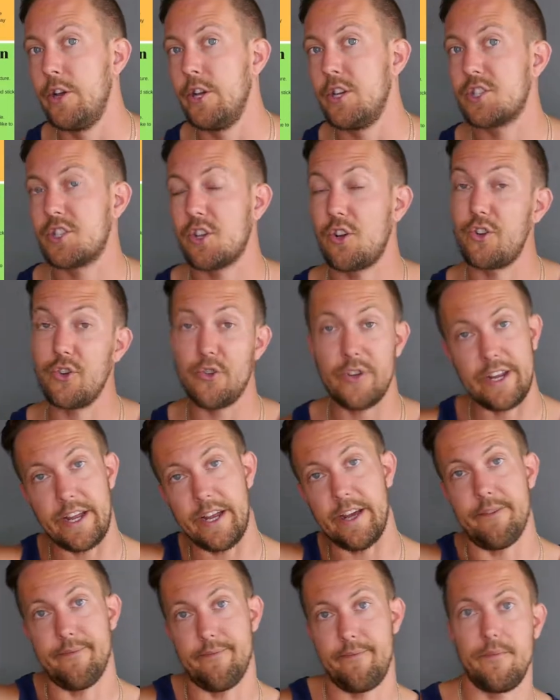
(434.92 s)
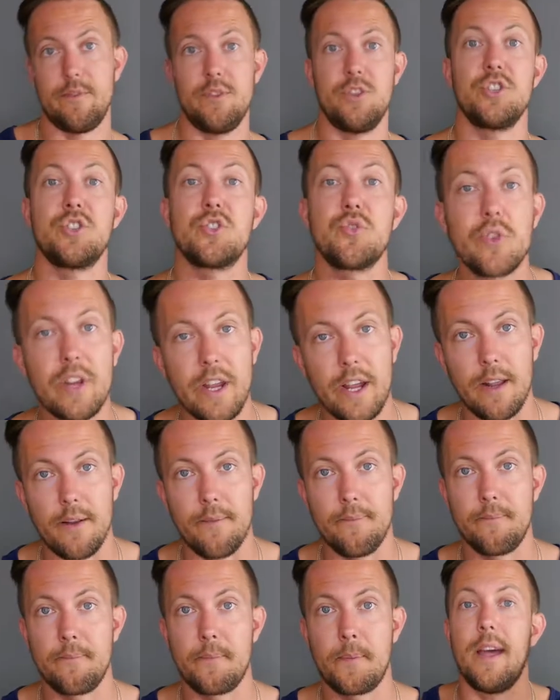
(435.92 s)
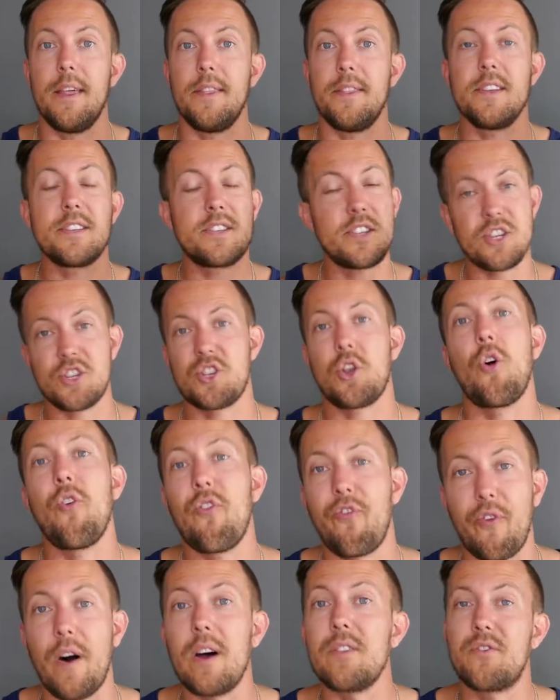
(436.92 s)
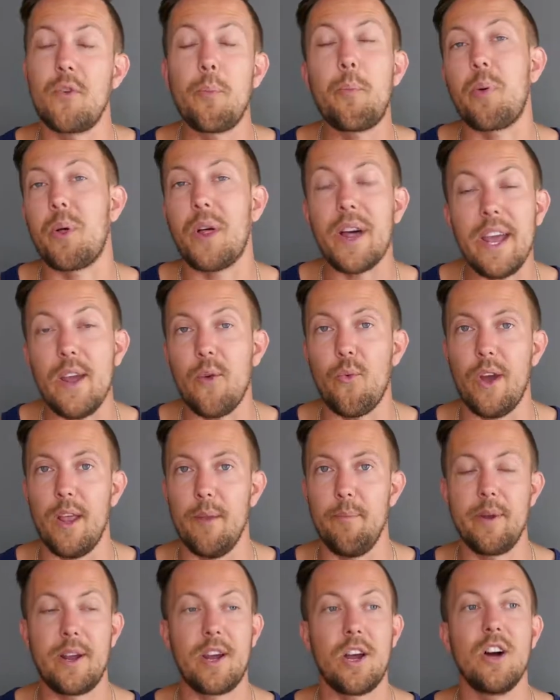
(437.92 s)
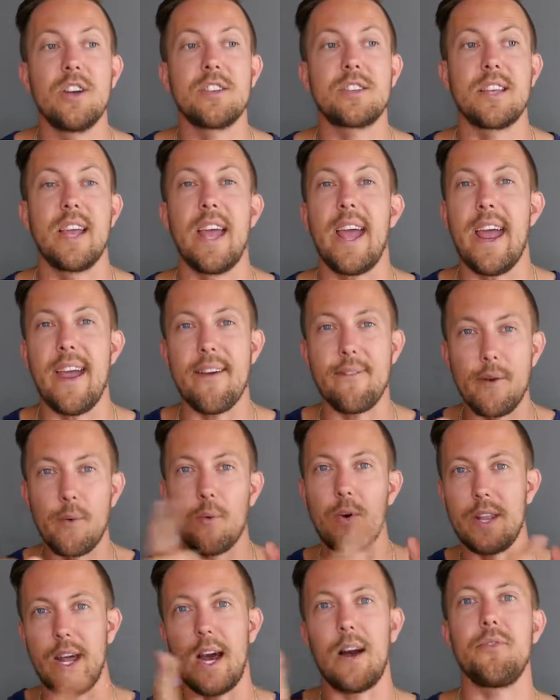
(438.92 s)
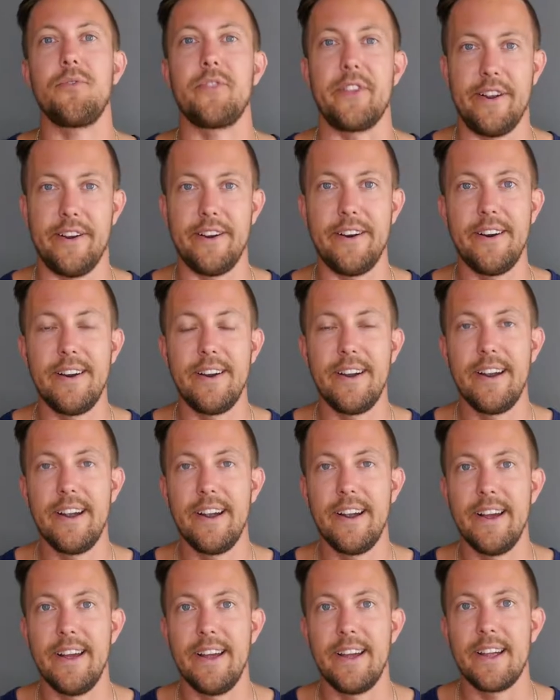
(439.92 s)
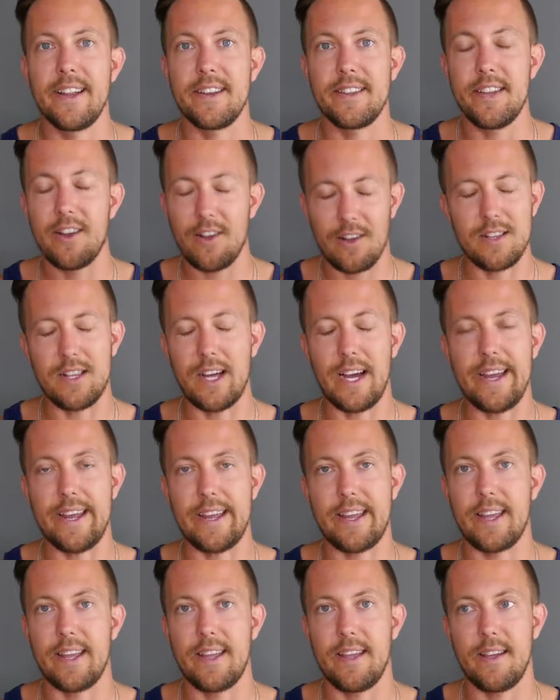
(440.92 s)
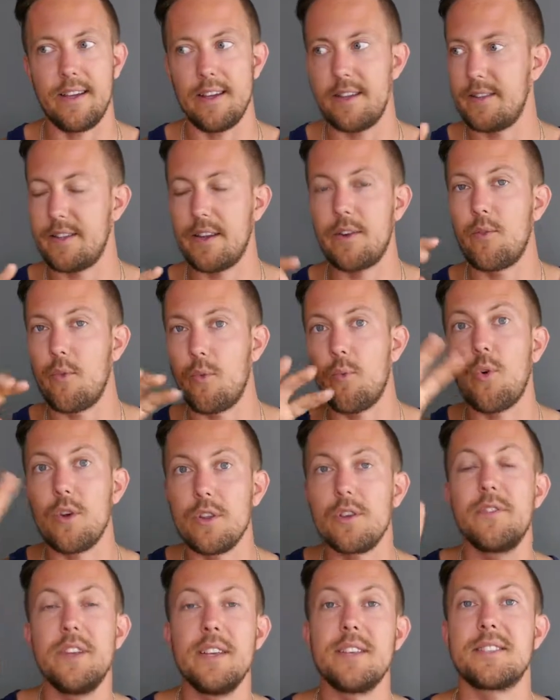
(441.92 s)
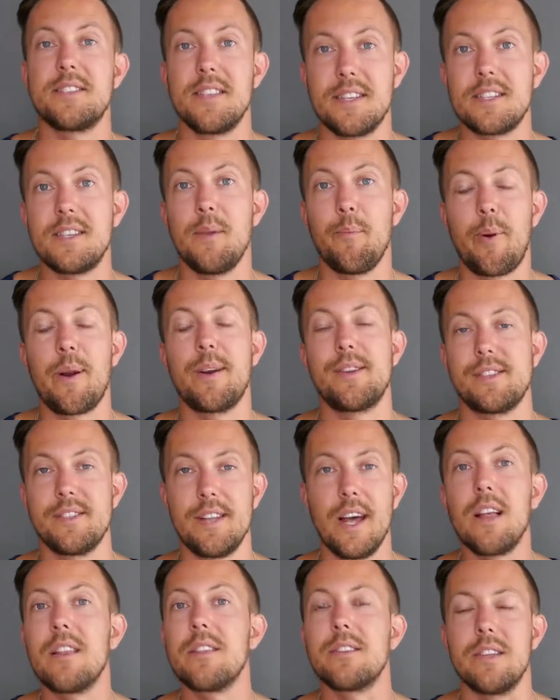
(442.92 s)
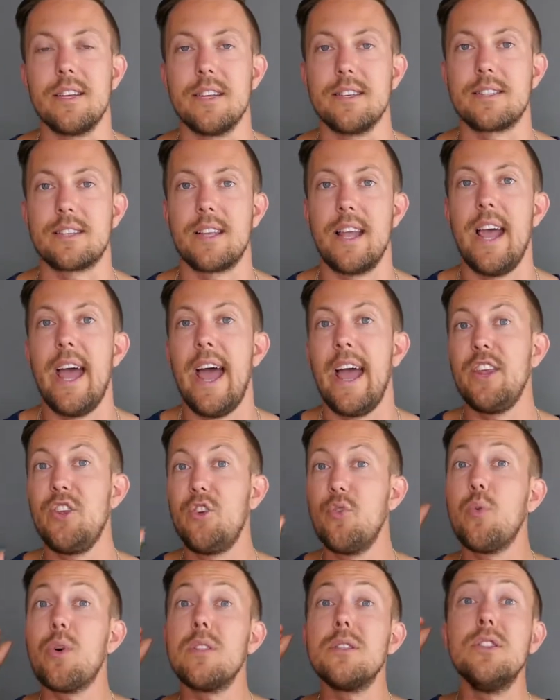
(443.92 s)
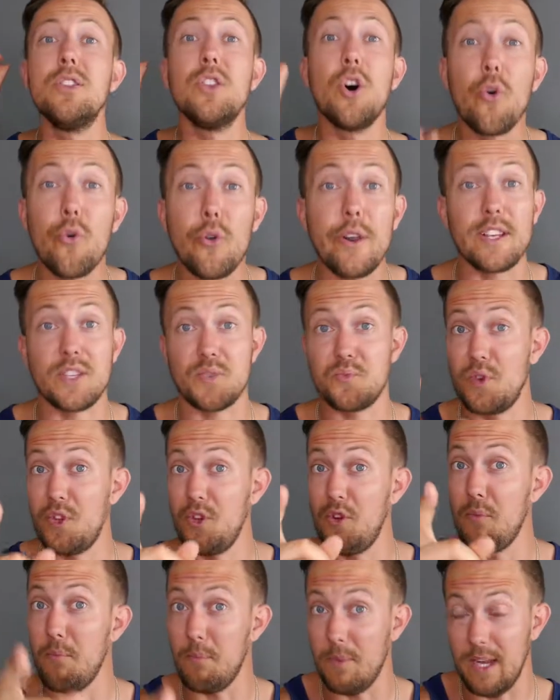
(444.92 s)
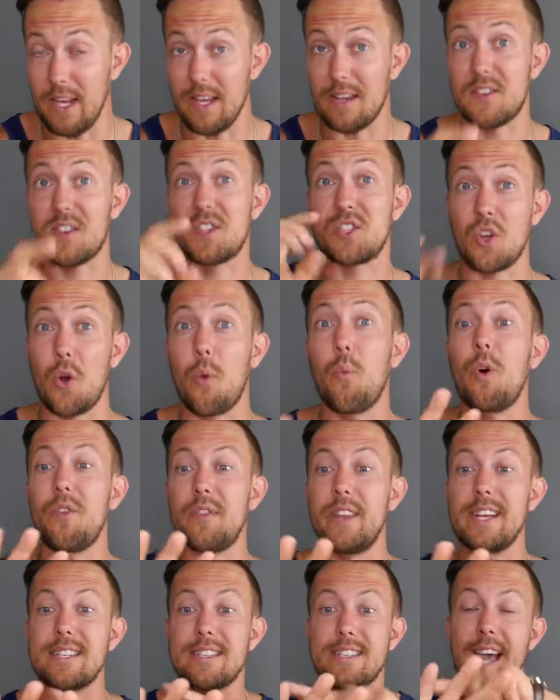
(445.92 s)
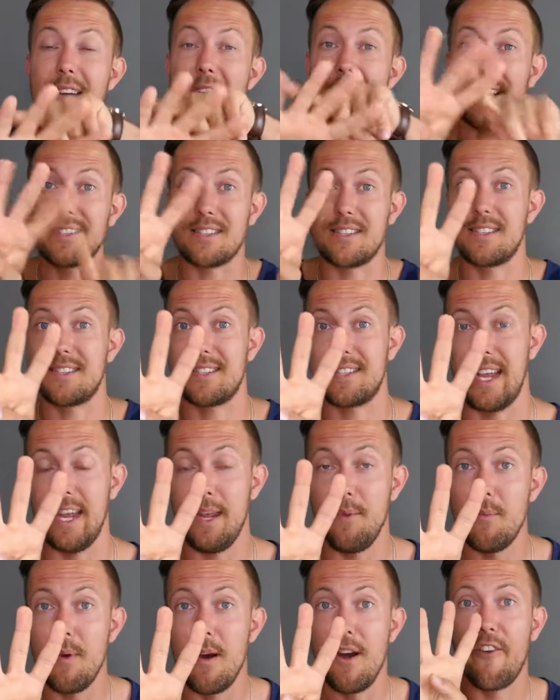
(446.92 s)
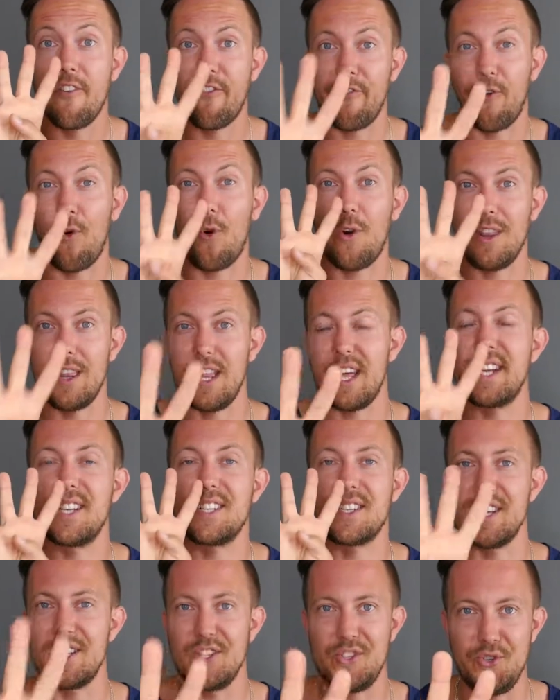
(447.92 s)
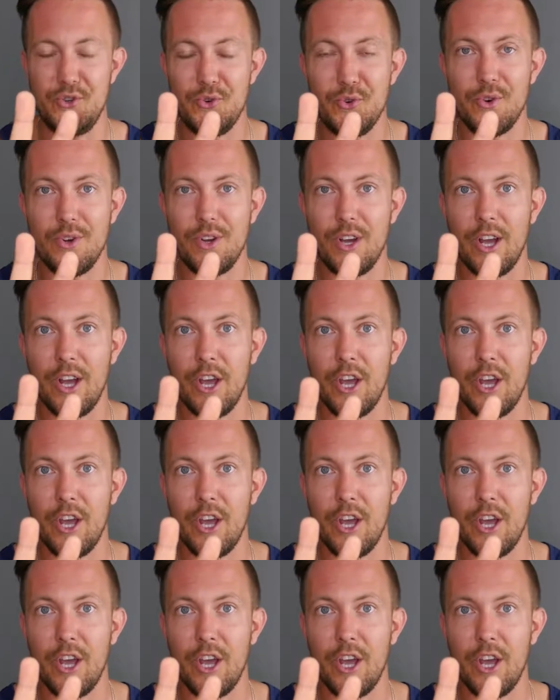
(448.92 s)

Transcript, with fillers: So do it again. Just do it again this is so fun to play with because everyone out there, they're like, they're one of these 16 personalities. And you will notice when you meet someone that has the same four letters as you,